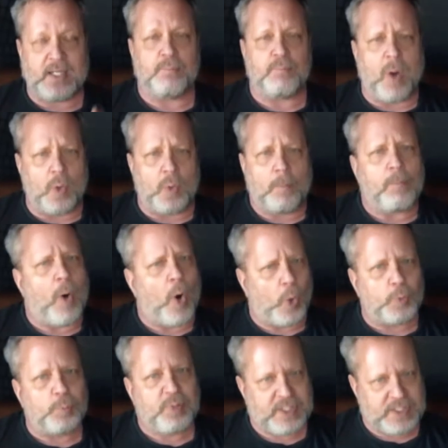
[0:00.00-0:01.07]
making
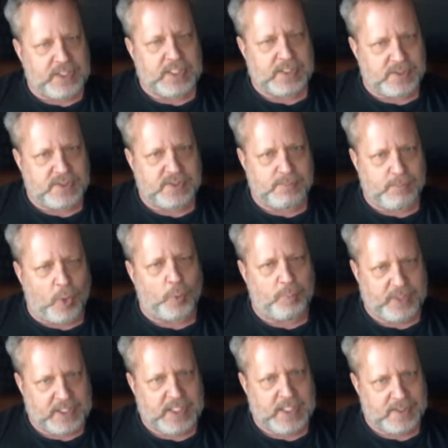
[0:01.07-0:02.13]
boiled peanuts. We